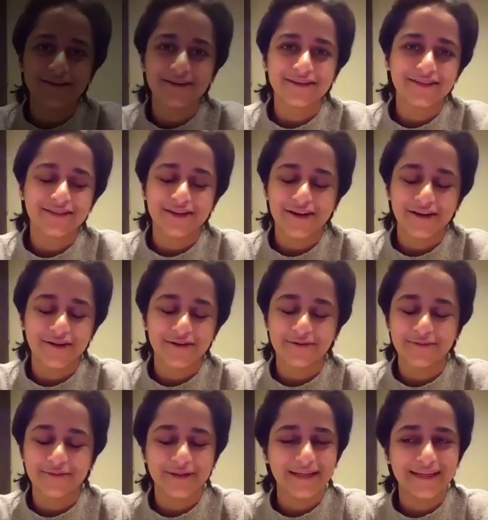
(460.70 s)
But, you
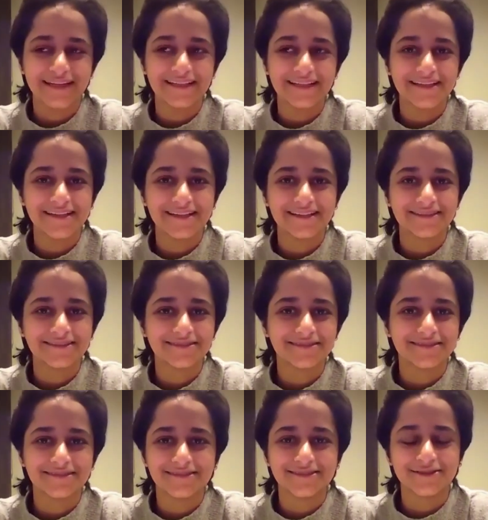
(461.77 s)
know, we
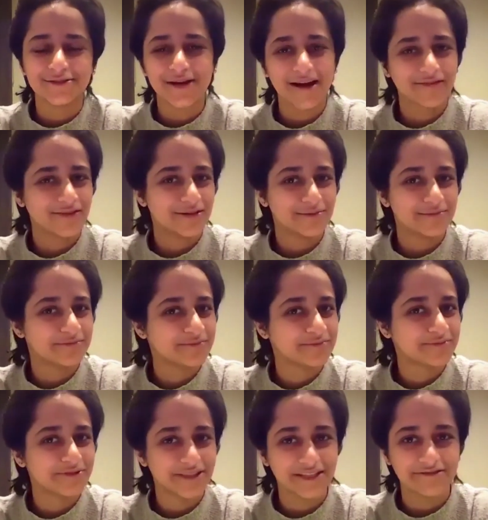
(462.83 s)
do have a
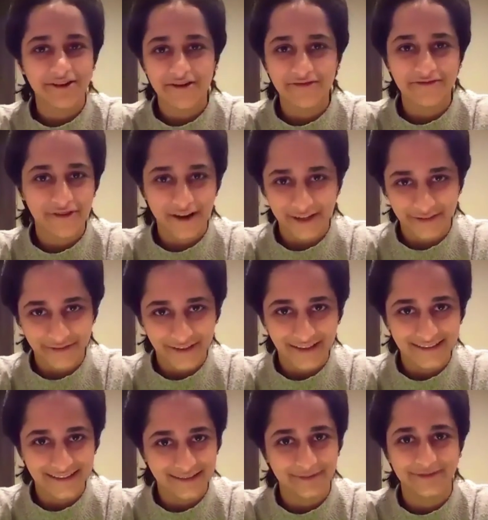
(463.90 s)
pretty rough ride
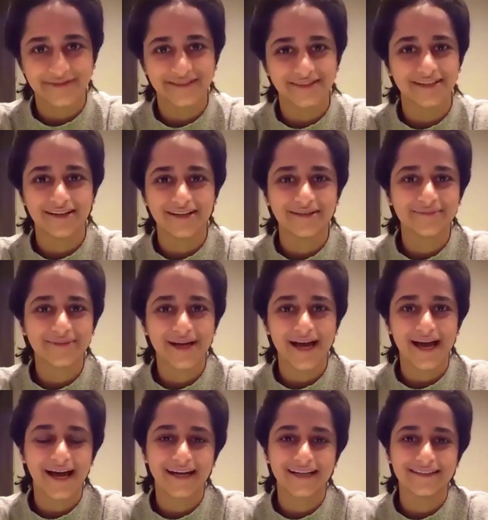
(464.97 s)
of it some of the
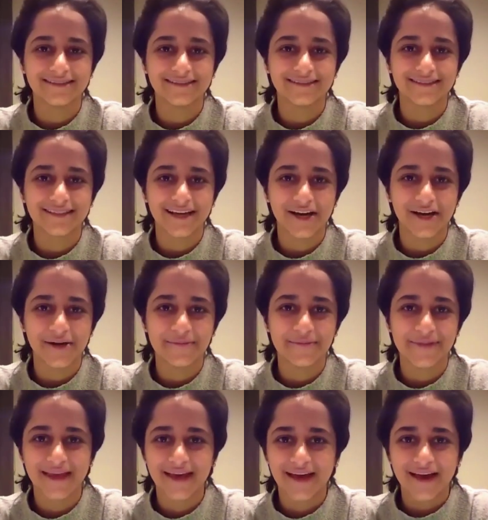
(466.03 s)
time,
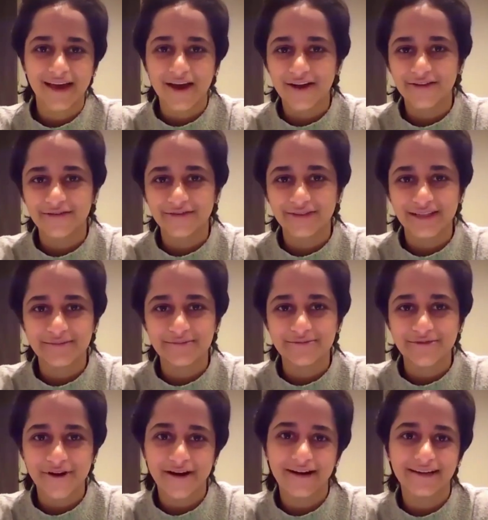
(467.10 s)
and
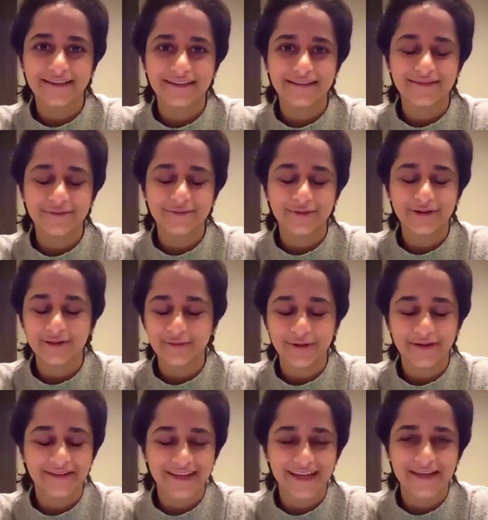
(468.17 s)
hopefully pride
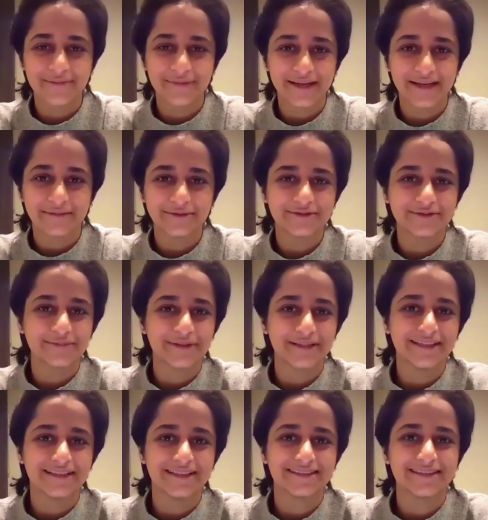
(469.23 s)
will one day be able
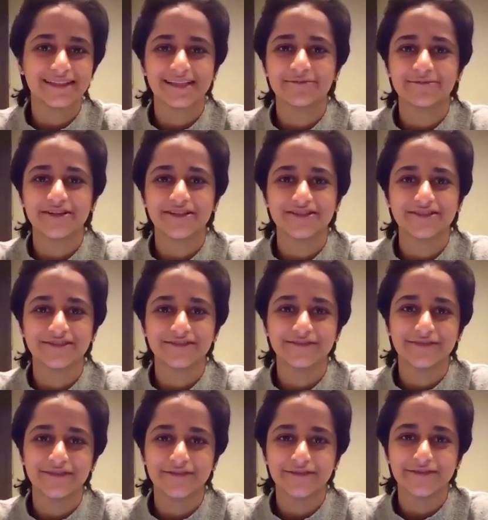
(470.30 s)
to be a
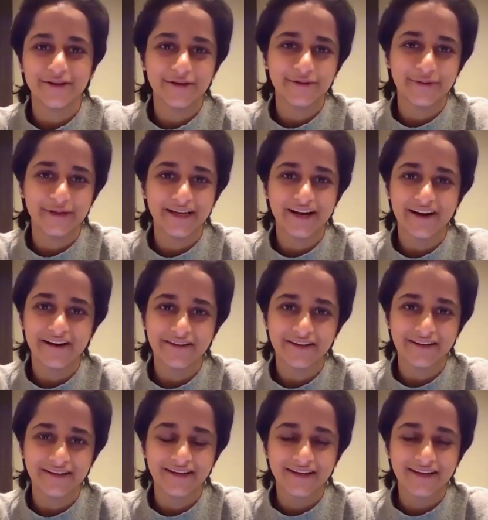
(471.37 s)
celebration of who we are